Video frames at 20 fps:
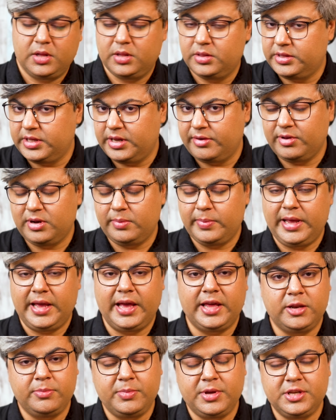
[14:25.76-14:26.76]
There will be
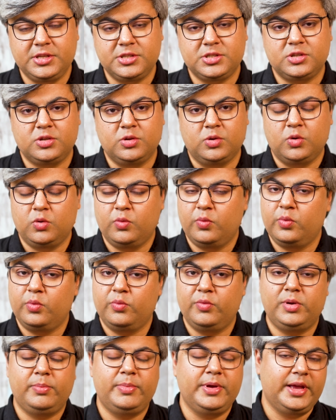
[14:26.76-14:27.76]
enemies who
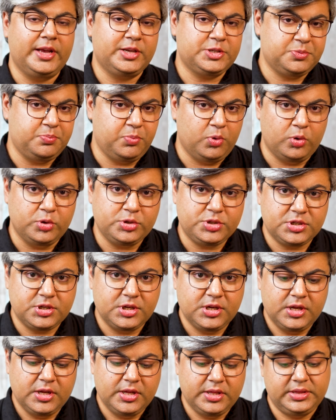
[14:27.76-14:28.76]
will be exposed.
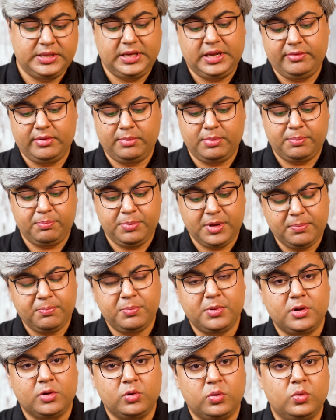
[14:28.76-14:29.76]
There will be
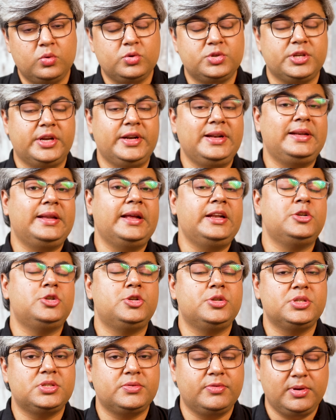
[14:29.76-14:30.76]
people whose
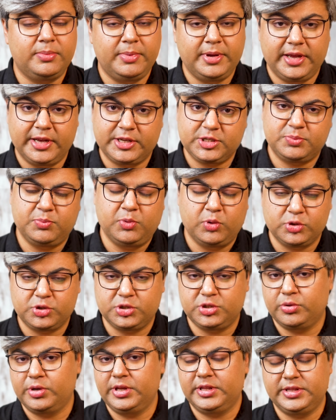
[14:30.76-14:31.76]
intentions will be exposed
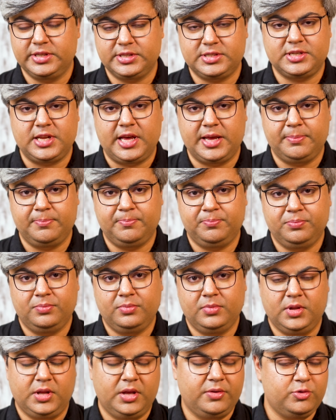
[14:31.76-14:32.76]
during this time.
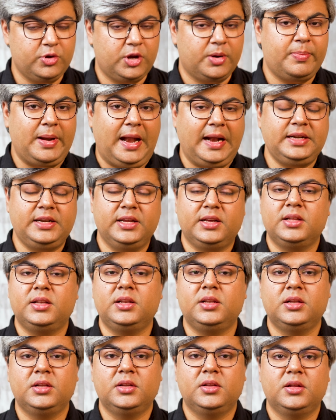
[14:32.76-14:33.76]
If you are
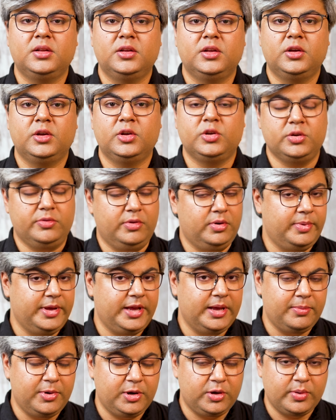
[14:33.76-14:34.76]
practical, you will be
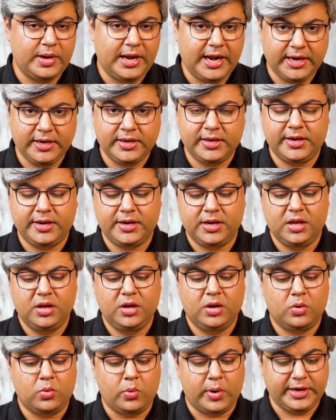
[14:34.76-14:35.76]
able to handle it
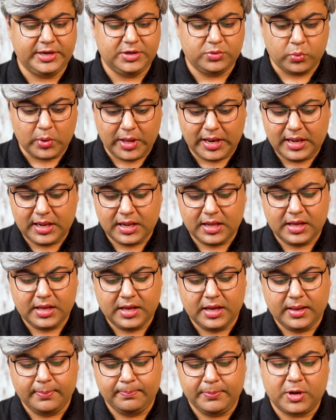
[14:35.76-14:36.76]
quite well
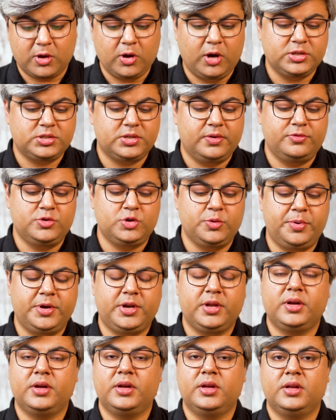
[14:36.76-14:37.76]
because of
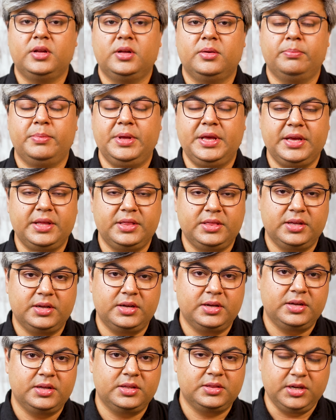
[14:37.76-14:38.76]
Jupiter being in
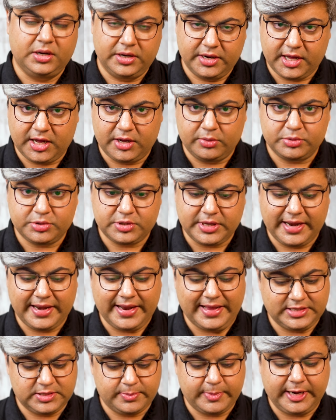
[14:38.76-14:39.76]
the 3rd house and
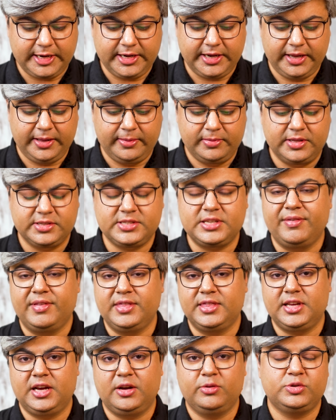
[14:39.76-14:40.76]
aspecting the
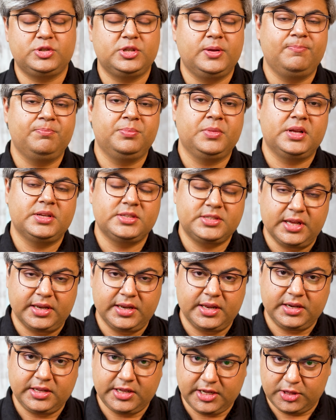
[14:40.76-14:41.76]
7th house, Sun
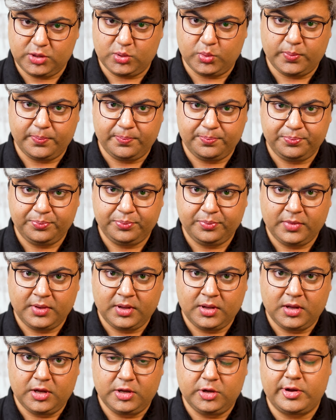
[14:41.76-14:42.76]
and Ketu.
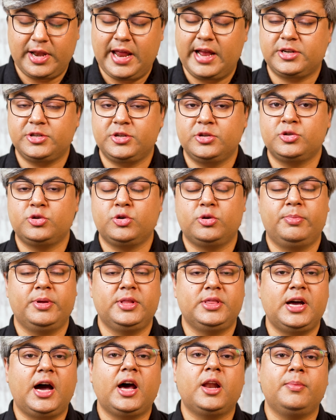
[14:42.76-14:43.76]
Your action should be
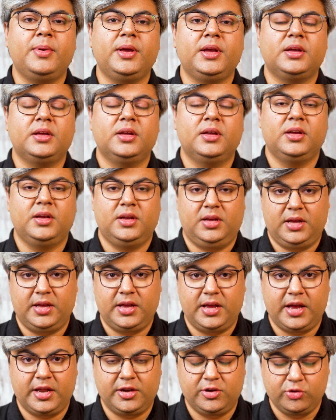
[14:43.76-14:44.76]
dharmic
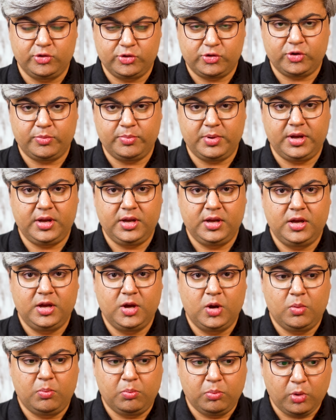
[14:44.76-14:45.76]
and you should be
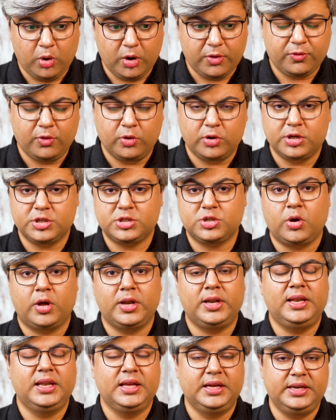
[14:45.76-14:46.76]
more focused
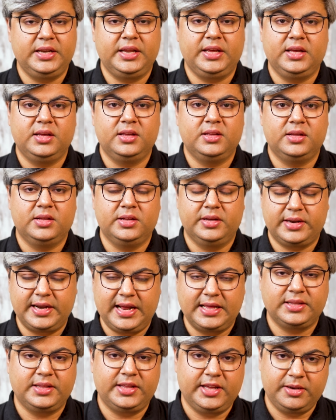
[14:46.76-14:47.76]
on learning
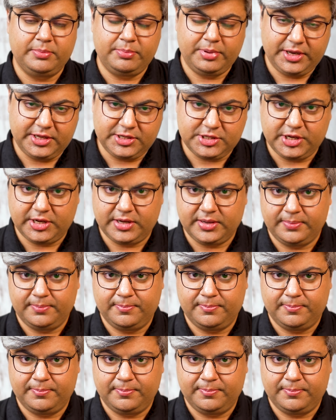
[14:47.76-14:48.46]
rather than preaching.